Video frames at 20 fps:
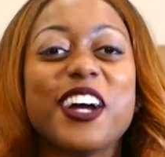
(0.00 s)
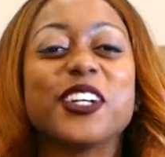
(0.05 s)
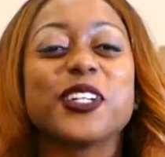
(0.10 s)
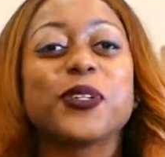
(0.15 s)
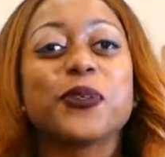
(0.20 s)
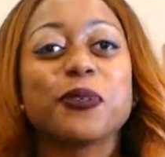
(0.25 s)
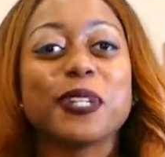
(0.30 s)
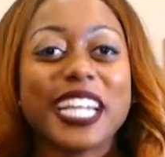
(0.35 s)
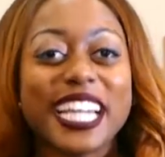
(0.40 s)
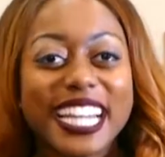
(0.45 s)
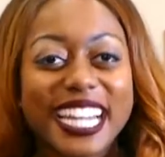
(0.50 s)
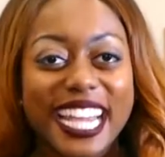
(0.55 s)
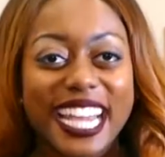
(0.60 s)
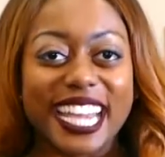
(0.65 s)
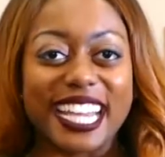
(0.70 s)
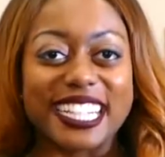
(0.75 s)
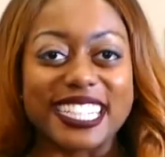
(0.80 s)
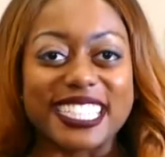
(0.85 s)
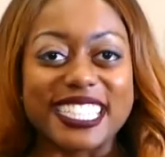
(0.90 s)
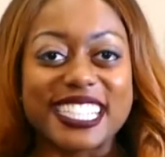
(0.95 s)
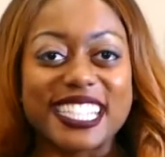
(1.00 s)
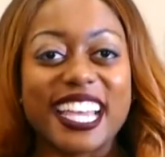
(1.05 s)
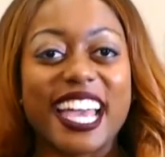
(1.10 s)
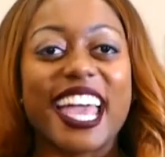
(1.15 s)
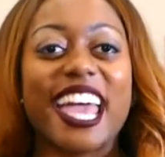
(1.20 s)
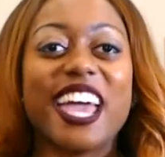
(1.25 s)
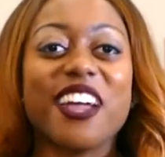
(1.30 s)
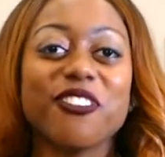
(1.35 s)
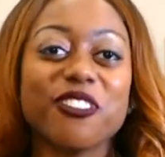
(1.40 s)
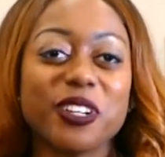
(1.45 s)
Greetings,
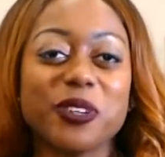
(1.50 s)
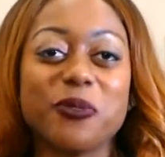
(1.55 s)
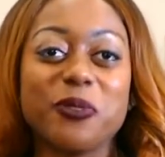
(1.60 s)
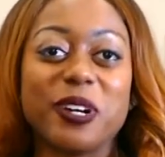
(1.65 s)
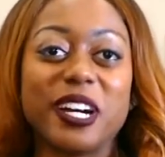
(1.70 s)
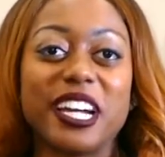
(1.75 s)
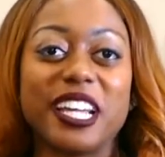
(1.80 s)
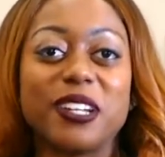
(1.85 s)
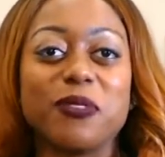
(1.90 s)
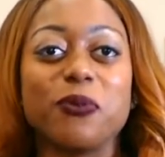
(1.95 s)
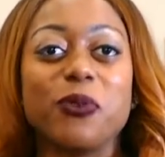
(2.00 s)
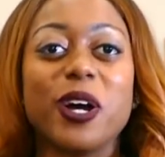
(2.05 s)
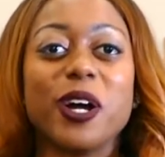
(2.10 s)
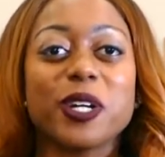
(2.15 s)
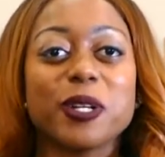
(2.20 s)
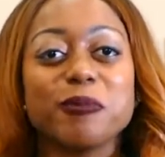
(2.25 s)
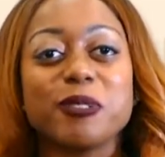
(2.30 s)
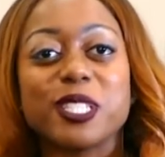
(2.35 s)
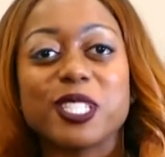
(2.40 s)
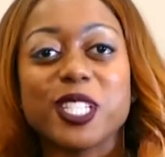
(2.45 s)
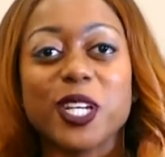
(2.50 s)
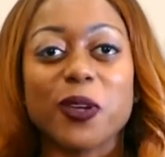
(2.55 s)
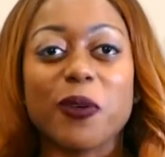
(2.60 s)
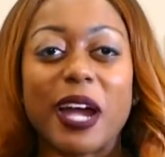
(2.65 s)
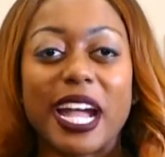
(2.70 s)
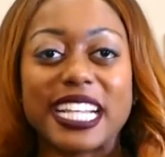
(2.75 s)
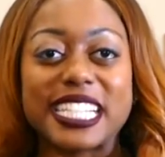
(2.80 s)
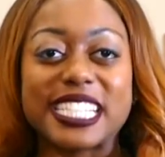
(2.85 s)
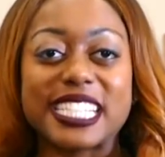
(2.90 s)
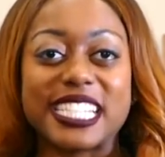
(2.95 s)
everyone. Welcome DeSoto
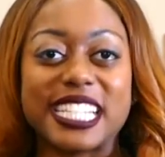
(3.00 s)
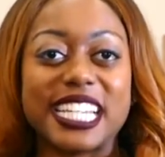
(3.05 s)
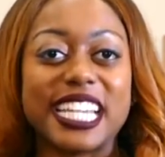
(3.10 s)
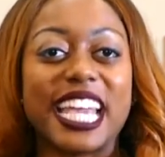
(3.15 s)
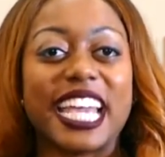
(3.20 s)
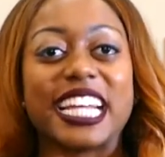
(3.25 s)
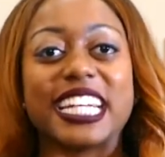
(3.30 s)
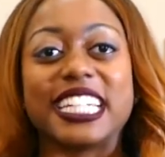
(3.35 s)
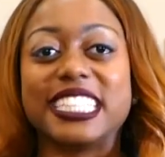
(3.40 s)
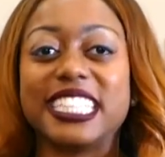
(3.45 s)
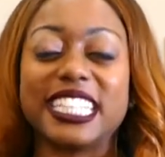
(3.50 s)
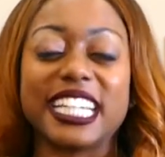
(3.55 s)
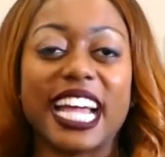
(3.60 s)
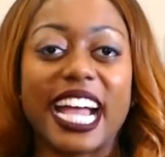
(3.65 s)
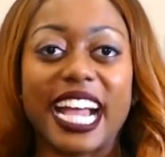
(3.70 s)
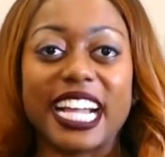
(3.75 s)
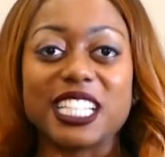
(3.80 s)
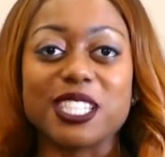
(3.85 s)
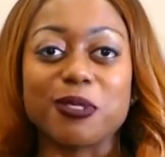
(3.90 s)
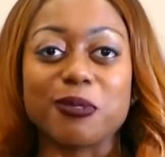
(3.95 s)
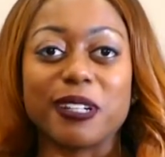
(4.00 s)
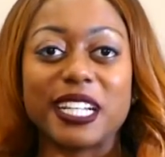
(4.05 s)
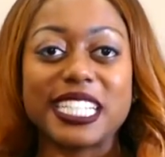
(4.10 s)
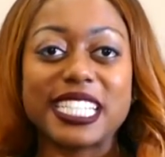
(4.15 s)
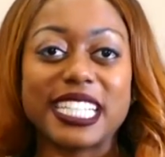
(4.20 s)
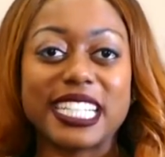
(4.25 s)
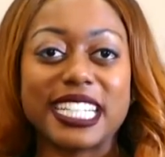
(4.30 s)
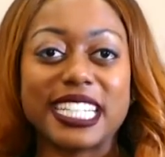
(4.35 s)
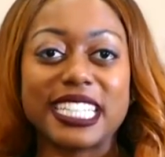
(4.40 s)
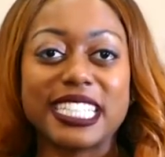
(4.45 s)
ISD and Glen Heights
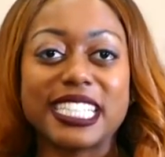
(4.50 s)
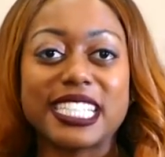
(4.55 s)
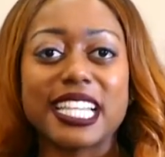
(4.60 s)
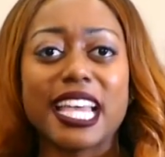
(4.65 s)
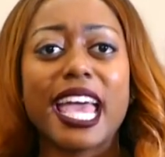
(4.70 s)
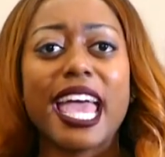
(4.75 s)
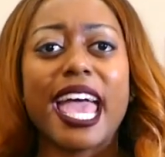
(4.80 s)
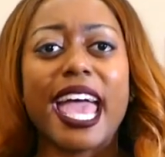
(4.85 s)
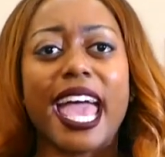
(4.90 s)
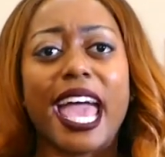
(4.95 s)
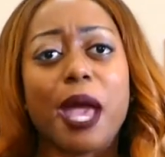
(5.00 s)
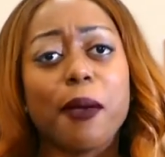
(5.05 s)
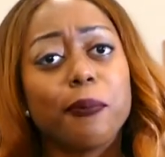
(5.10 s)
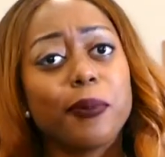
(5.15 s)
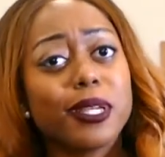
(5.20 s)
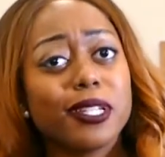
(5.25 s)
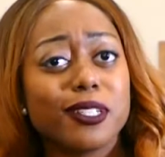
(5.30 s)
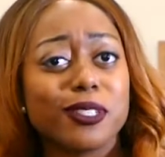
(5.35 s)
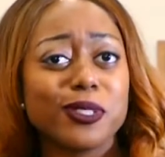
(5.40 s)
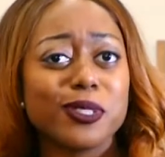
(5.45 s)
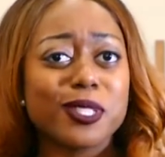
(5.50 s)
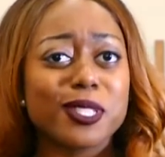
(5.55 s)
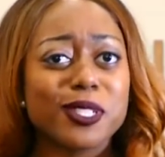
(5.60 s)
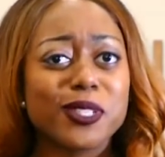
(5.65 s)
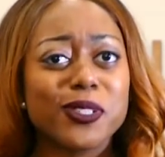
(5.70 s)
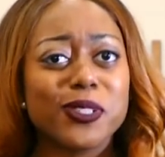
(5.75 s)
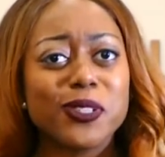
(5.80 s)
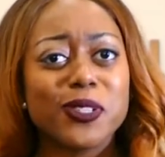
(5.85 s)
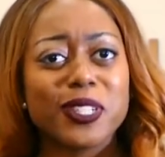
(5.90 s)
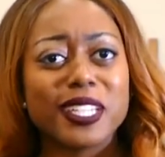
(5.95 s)
residents. Happy new
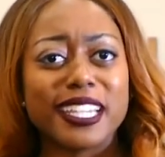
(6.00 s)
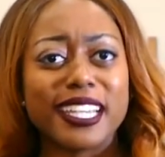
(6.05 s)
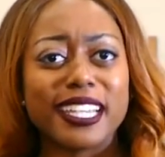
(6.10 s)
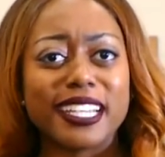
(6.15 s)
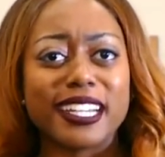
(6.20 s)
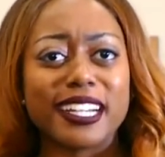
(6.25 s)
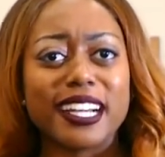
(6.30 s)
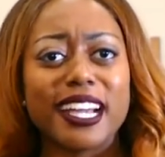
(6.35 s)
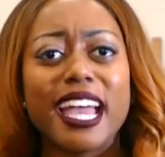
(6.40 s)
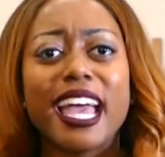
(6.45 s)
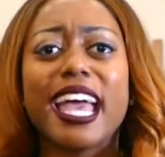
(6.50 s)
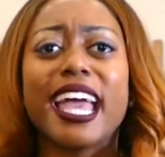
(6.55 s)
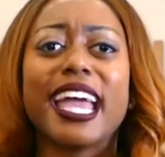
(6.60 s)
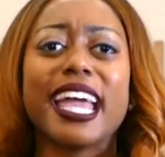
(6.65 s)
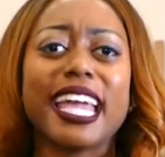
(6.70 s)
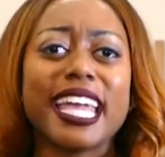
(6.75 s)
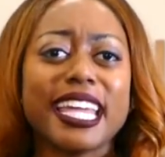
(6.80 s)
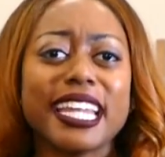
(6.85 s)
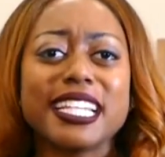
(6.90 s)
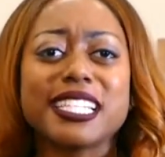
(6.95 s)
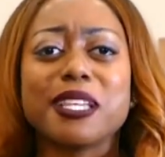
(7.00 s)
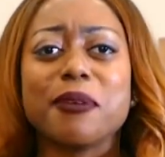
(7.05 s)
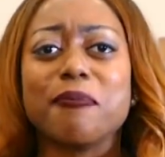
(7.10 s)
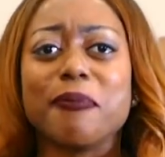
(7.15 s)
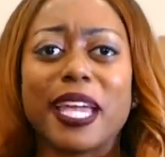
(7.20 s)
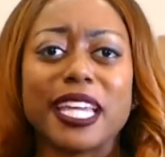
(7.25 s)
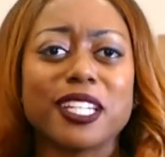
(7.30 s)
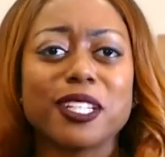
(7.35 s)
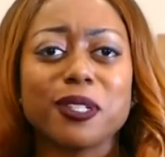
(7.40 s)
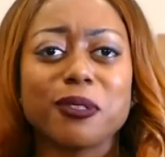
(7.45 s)
school year. It is
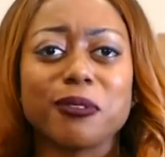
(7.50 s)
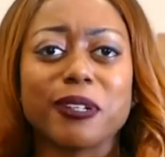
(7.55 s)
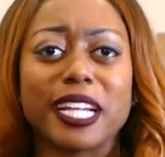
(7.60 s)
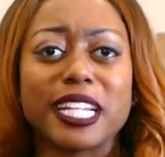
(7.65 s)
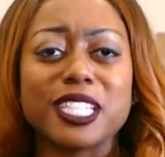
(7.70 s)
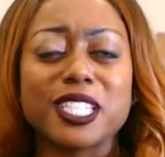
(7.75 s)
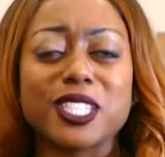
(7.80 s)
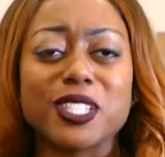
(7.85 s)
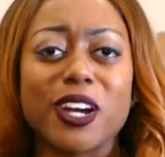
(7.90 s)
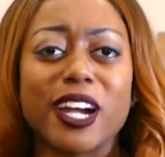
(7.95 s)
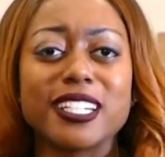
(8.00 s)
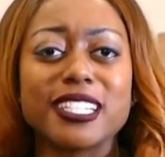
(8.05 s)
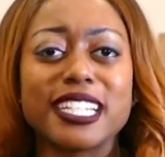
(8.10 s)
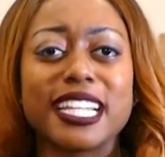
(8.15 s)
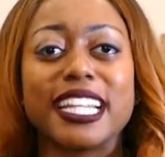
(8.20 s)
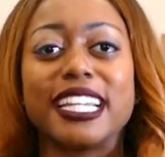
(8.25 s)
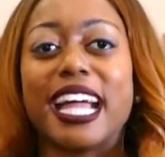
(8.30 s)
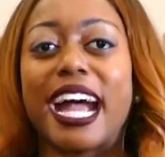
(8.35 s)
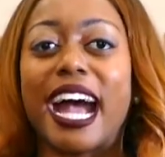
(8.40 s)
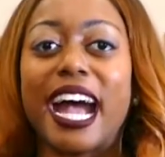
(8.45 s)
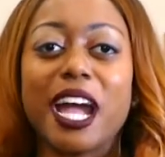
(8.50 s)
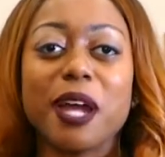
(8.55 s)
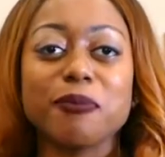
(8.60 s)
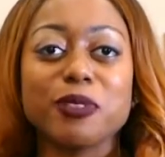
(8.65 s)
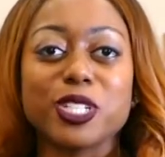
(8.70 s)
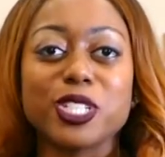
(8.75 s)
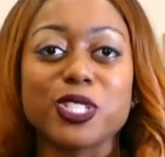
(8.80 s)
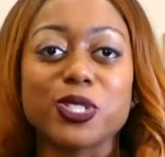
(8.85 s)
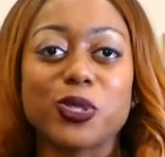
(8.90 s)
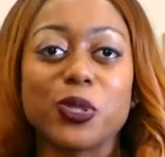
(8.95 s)
Amanda Lorraine Sargent, and I'm
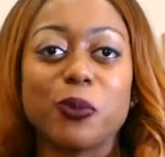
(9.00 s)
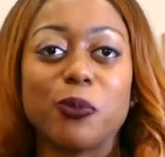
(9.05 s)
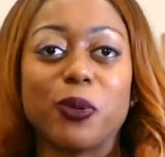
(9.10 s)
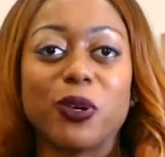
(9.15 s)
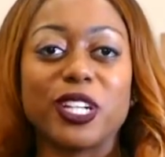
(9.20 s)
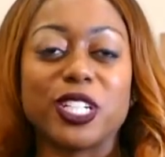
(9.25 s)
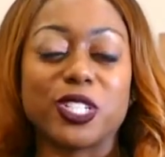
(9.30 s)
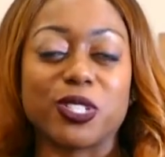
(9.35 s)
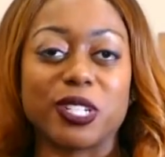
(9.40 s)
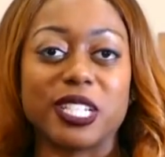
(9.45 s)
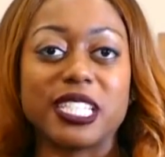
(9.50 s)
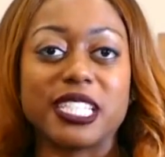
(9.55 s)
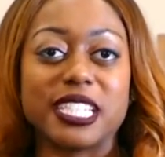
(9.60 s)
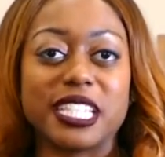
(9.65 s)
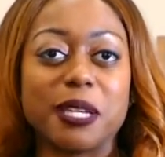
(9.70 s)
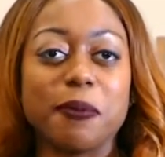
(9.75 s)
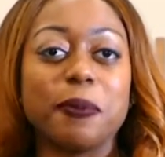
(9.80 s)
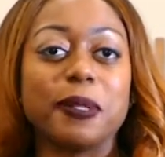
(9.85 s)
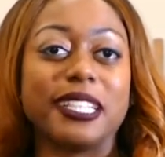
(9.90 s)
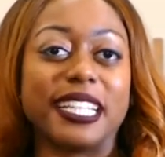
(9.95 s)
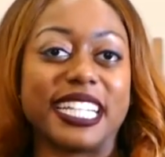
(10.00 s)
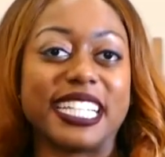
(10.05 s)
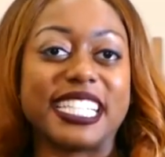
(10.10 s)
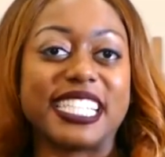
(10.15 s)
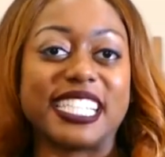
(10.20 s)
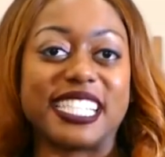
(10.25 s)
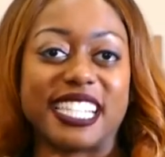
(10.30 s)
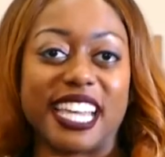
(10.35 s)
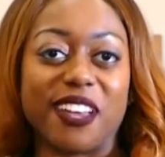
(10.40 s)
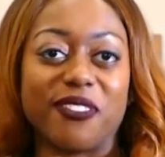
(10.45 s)
your school board trustee, Place
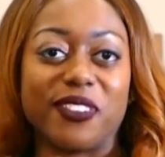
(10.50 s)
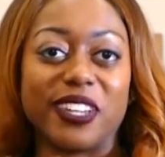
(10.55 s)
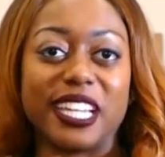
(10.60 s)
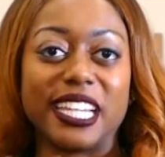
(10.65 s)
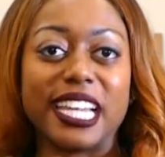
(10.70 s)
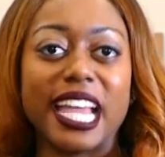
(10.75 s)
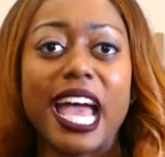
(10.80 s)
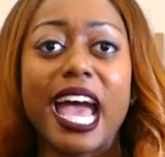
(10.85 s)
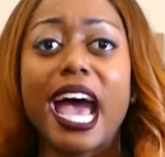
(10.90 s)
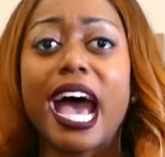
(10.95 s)
7.